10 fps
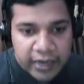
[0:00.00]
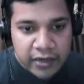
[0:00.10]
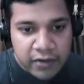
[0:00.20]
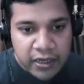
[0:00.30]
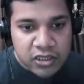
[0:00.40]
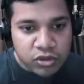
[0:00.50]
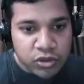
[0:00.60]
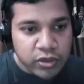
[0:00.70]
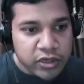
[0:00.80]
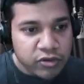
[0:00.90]
our
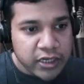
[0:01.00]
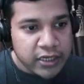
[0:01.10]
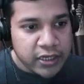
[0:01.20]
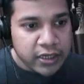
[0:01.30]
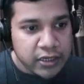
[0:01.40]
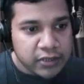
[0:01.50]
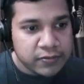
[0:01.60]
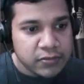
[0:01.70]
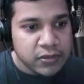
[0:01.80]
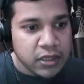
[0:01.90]
SOQL query here.
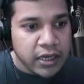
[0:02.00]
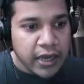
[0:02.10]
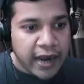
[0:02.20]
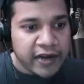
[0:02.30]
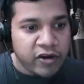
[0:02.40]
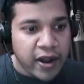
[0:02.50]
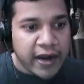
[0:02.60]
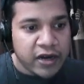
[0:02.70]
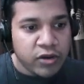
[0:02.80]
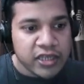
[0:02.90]
And
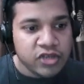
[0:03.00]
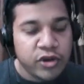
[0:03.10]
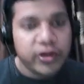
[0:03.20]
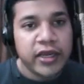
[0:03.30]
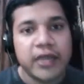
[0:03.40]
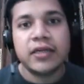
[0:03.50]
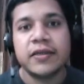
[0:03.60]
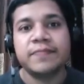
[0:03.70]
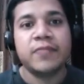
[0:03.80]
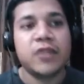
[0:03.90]
on executing it,
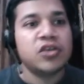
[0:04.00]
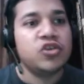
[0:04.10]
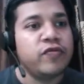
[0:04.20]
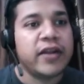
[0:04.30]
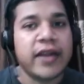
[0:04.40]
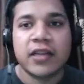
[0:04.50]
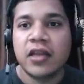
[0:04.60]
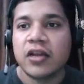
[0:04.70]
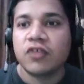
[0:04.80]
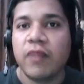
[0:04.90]
you will get the
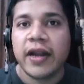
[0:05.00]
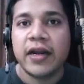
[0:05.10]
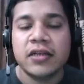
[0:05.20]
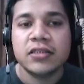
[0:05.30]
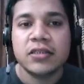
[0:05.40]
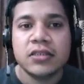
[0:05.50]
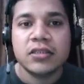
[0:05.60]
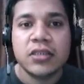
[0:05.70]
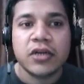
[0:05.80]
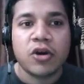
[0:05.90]
required
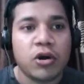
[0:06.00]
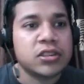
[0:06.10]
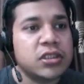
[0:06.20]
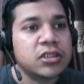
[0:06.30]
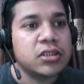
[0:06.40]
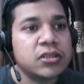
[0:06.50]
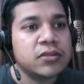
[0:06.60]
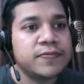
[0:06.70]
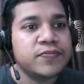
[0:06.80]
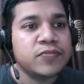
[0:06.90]
records
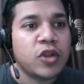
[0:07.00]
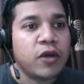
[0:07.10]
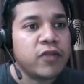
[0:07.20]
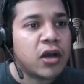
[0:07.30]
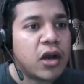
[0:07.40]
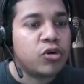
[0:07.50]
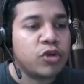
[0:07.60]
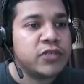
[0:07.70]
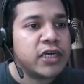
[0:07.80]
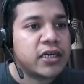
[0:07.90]
of the account
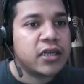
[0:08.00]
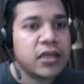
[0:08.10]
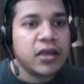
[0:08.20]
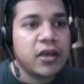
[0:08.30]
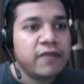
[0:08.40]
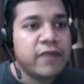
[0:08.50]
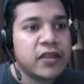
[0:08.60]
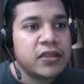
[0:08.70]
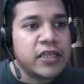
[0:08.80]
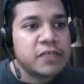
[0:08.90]
object with
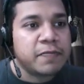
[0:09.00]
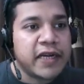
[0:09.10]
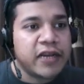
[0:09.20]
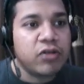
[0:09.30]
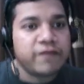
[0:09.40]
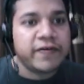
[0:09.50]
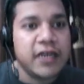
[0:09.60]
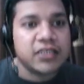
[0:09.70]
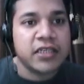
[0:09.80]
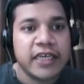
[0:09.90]
these particular
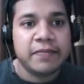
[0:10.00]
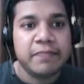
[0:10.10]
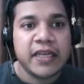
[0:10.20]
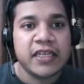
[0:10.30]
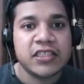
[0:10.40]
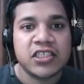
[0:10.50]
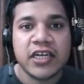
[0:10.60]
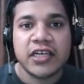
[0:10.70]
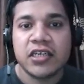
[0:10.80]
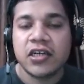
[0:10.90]
fields: name, billing state,
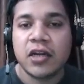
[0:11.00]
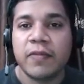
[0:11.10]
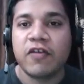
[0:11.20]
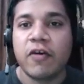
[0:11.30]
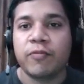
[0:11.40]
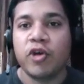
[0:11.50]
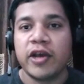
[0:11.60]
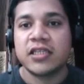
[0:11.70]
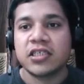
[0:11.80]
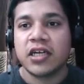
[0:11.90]
number of
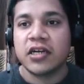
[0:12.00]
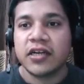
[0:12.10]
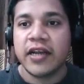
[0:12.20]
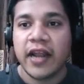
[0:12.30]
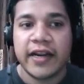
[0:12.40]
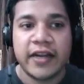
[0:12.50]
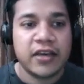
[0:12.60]
employees, country, and ID.